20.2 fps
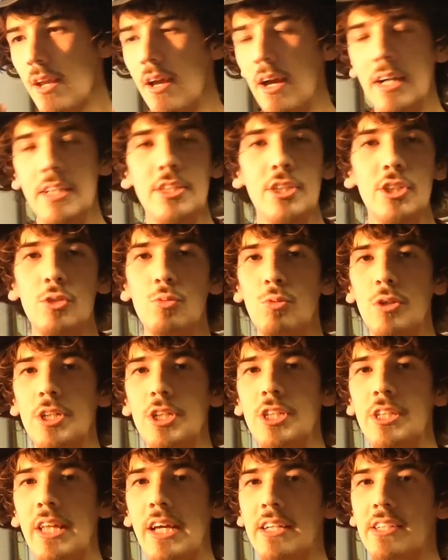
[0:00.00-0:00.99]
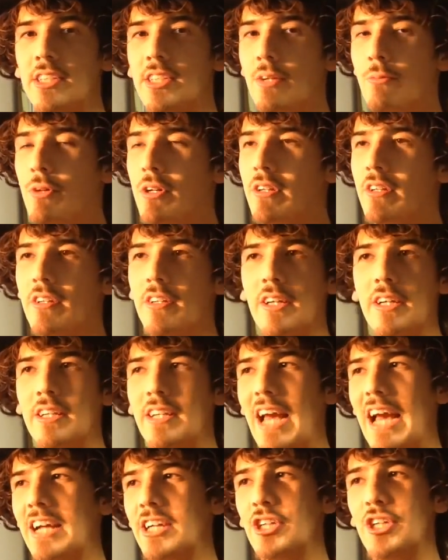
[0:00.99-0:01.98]
I just wish that someone
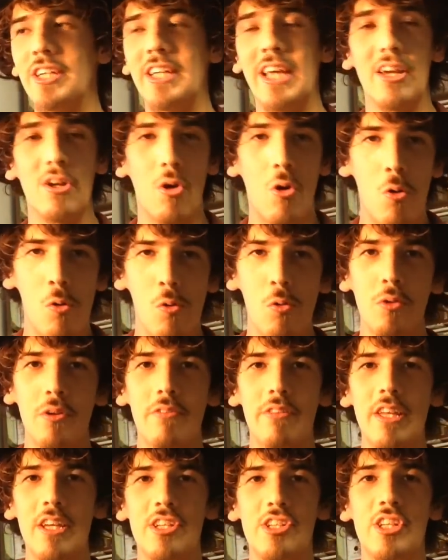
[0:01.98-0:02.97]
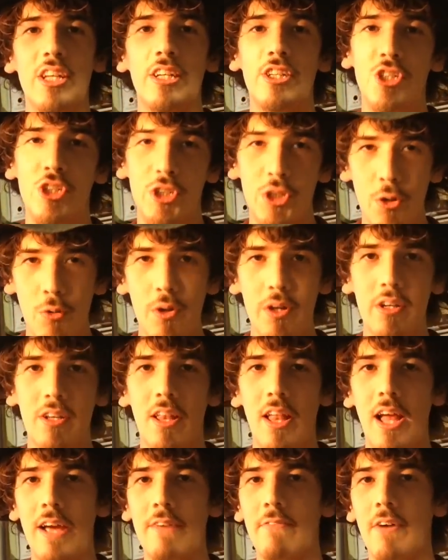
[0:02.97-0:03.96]
could actually get a hold of this and show it
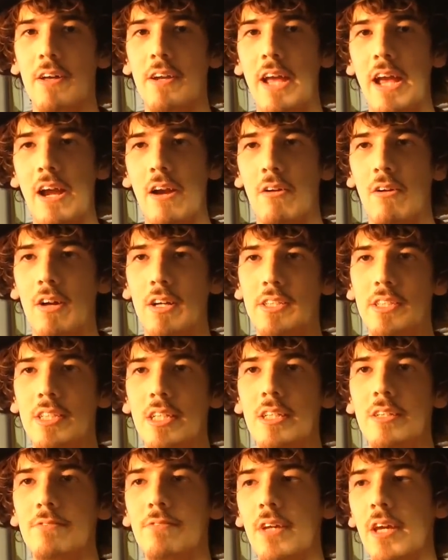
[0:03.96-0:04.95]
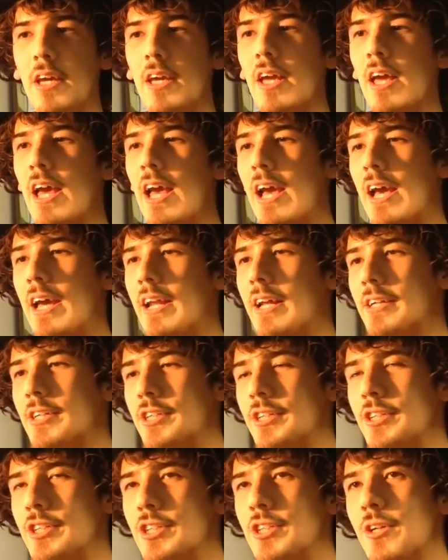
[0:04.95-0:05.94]
live on air on TV and
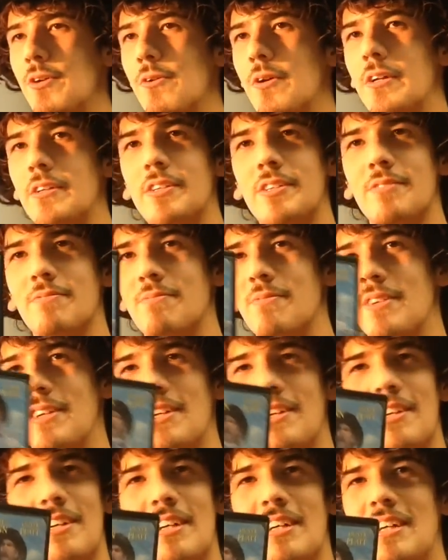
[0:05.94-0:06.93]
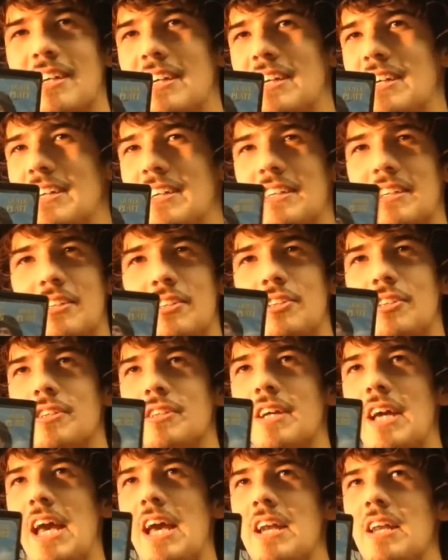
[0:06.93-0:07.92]
actually show it
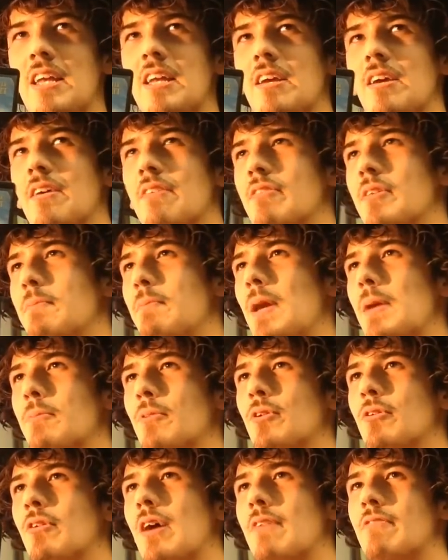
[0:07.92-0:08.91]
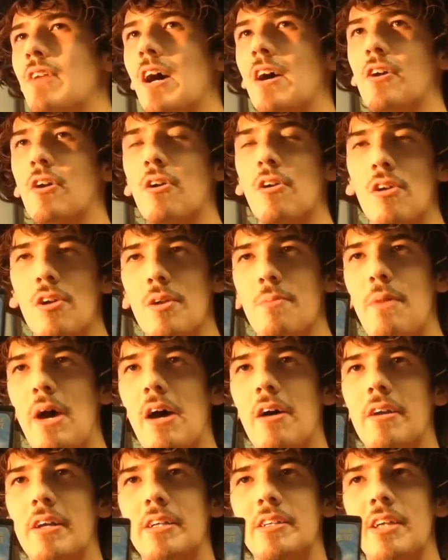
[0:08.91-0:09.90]
to any of the people who have not heard
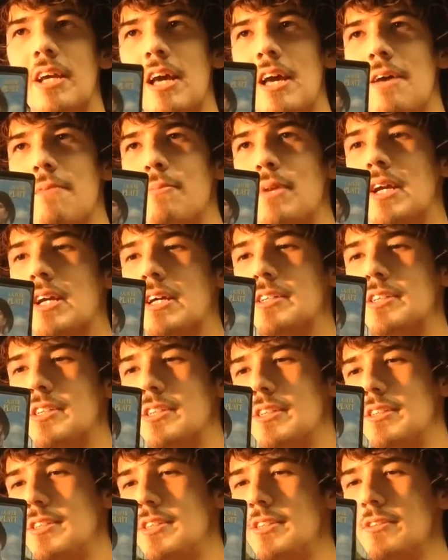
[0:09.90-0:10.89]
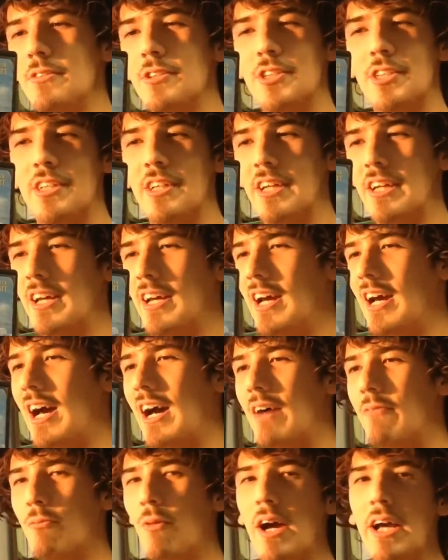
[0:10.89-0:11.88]
about it. Because, seriously,
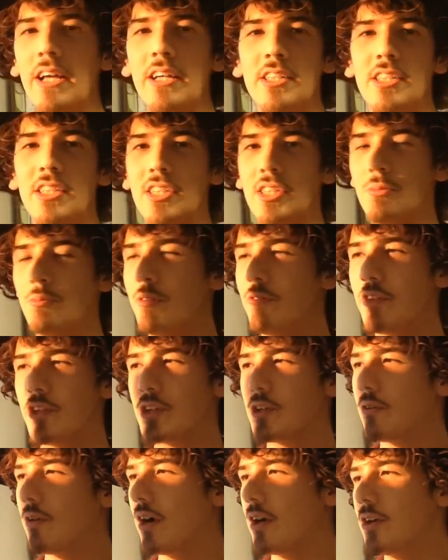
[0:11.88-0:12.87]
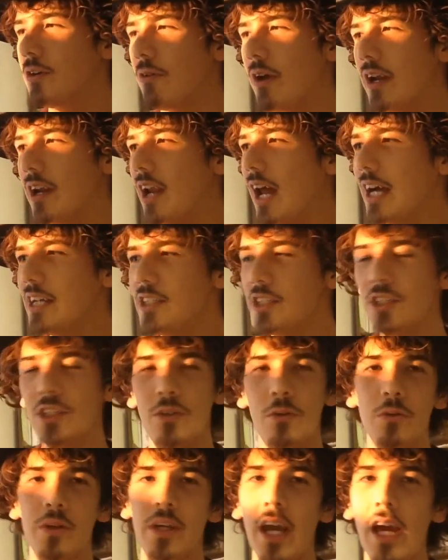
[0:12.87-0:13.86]
why is this movie so underrated? I just
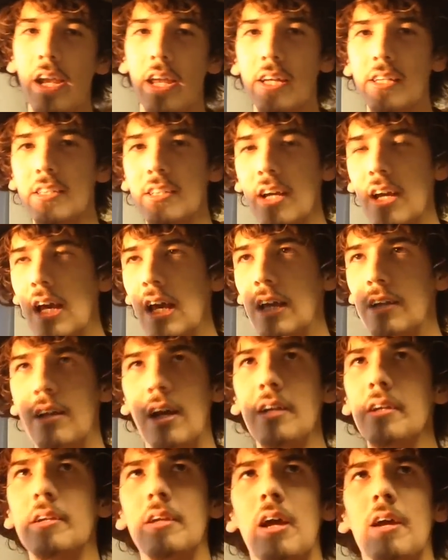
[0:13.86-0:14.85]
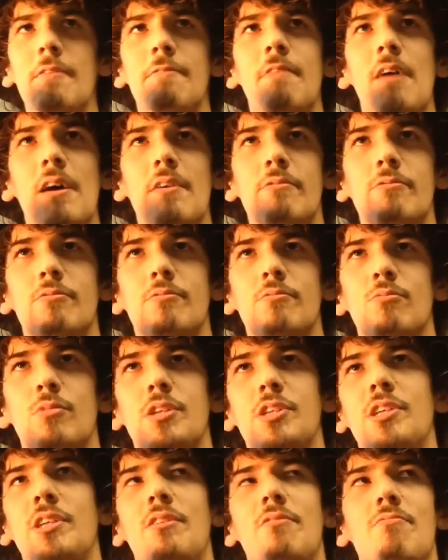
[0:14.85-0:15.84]
don't get it. 1995
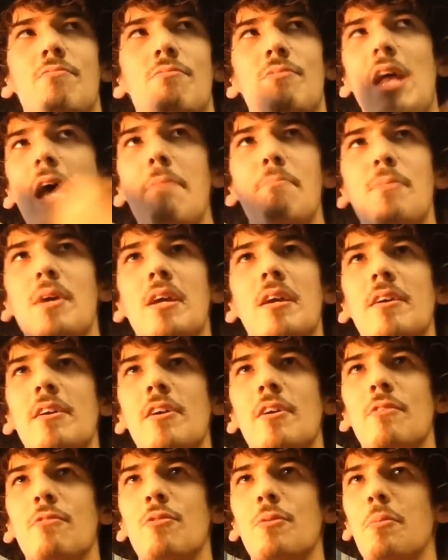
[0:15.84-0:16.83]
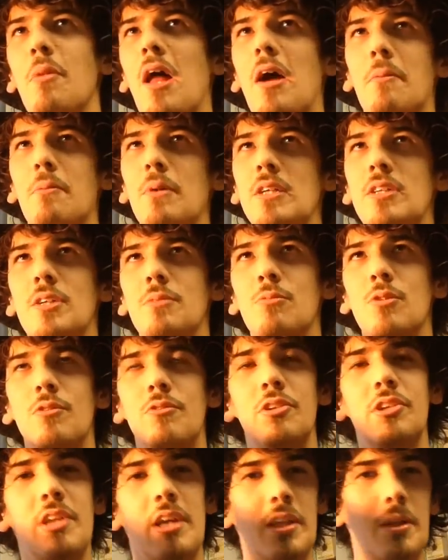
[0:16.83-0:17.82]
wasn't that big a year for blockbuster
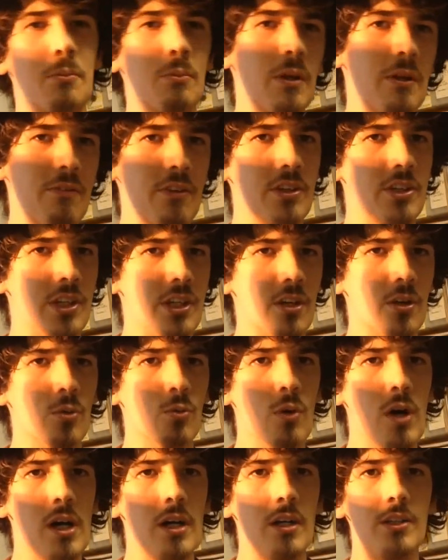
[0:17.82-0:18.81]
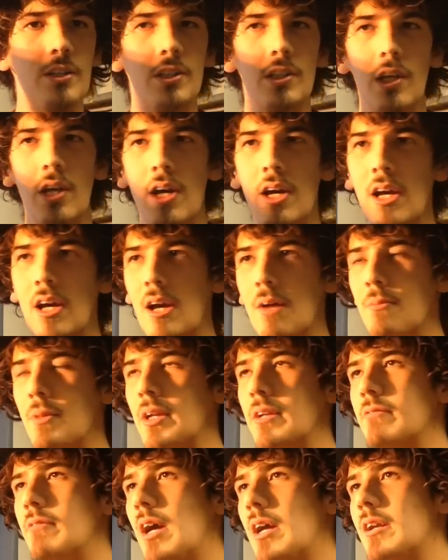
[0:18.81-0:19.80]
movies like the previous year was. I
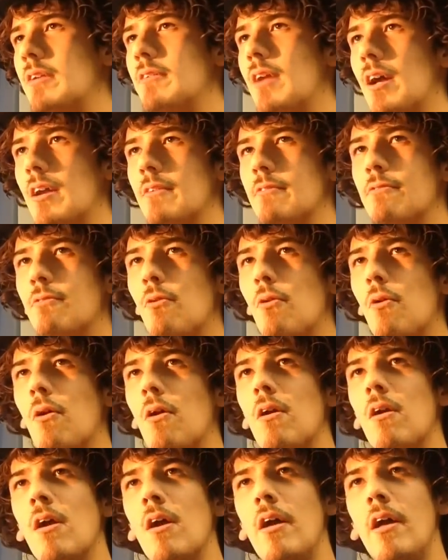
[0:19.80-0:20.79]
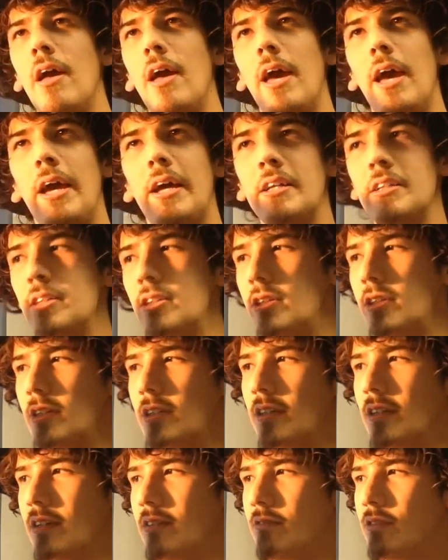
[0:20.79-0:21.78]
mean, 1994, and
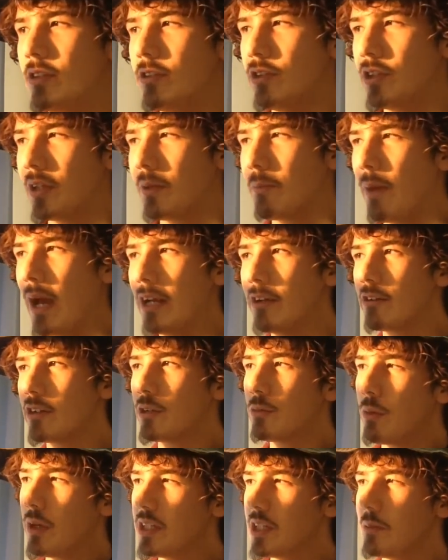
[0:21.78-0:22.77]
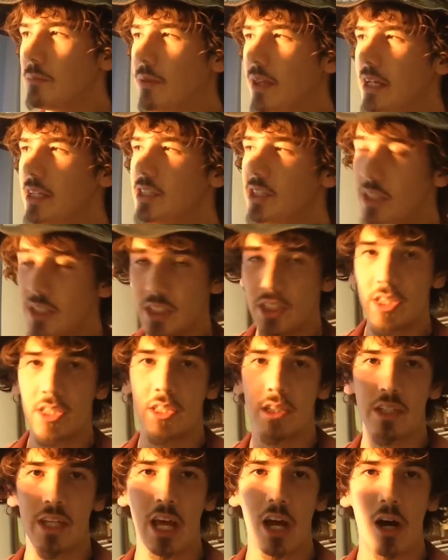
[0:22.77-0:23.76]
seriously, Patrick Swayze plays
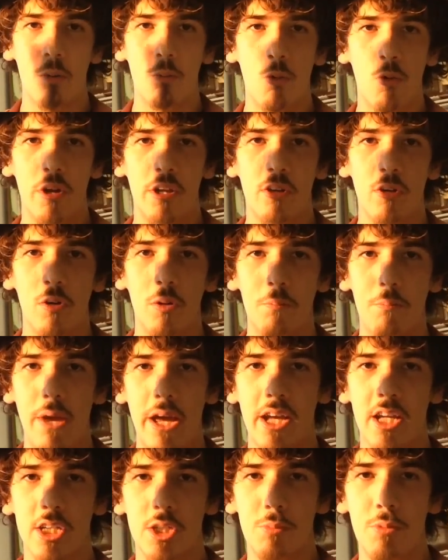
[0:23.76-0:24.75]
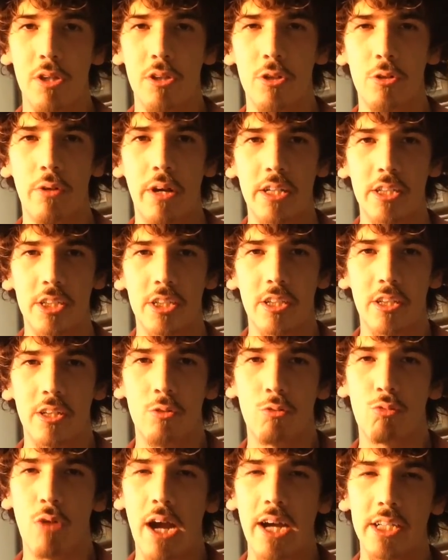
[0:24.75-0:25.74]
this cowboy called Pecos Bill who actually
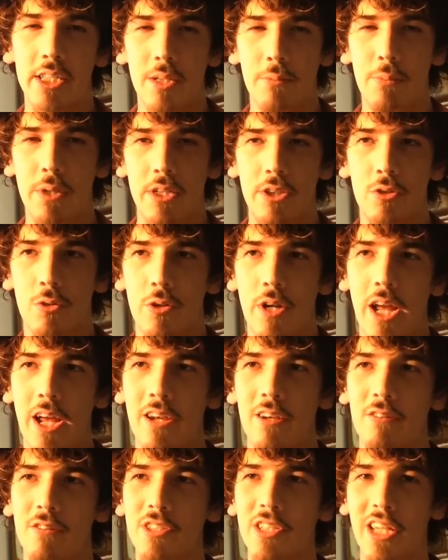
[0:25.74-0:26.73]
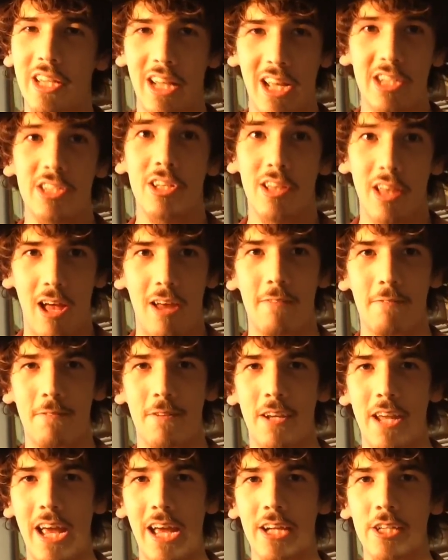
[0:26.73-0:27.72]
rides up in tornadoes, and that's a lot of
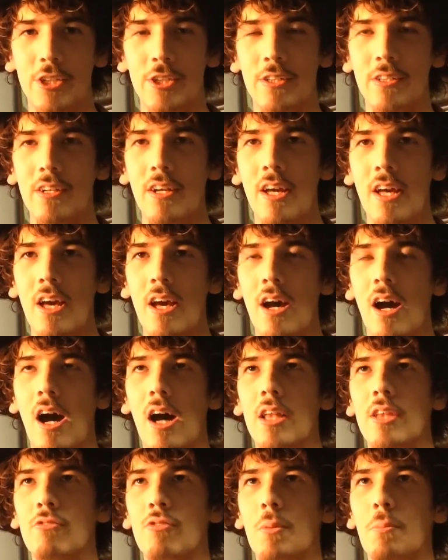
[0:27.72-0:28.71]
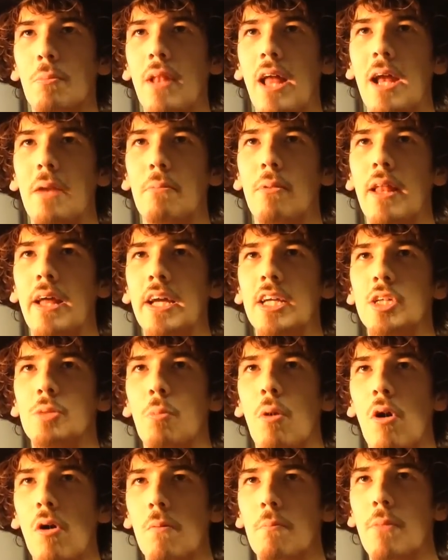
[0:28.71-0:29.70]
fun action. Oliver Platt plays
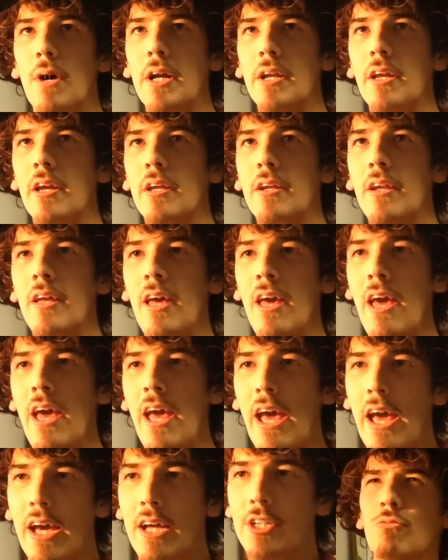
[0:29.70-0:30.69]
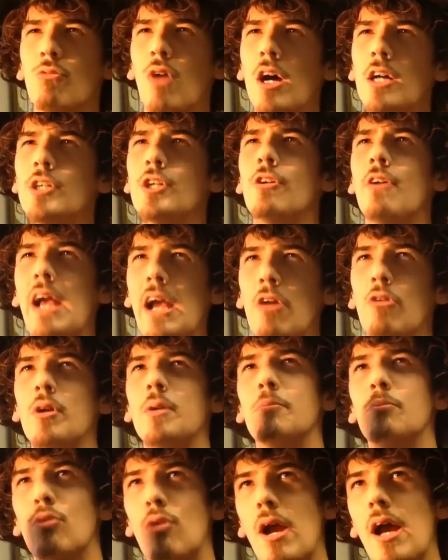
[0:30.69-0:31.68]
Paul Bunyan, and Roger
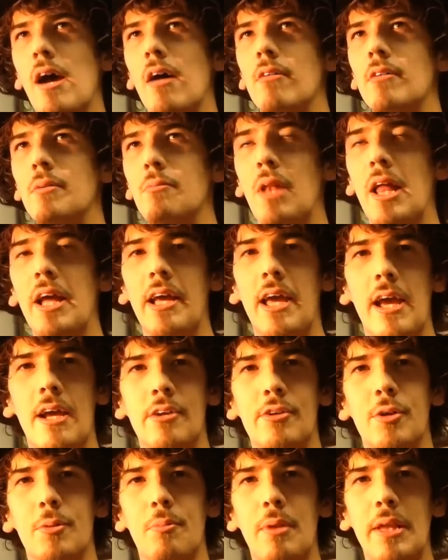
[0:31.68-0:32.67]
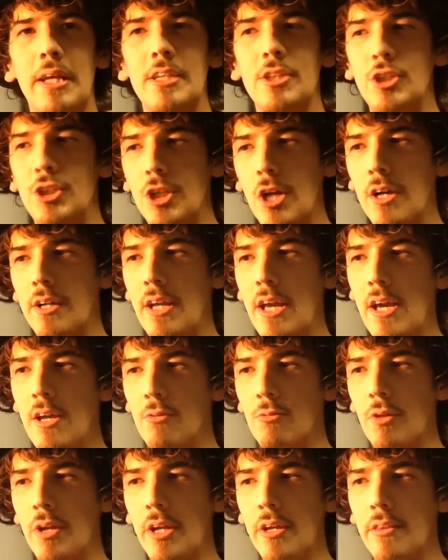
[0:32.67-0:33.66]
Aaron Brown, a black actor, plays John
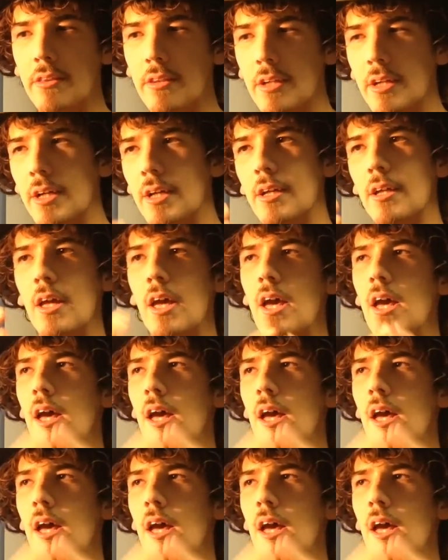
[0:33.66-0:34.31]
Henry, the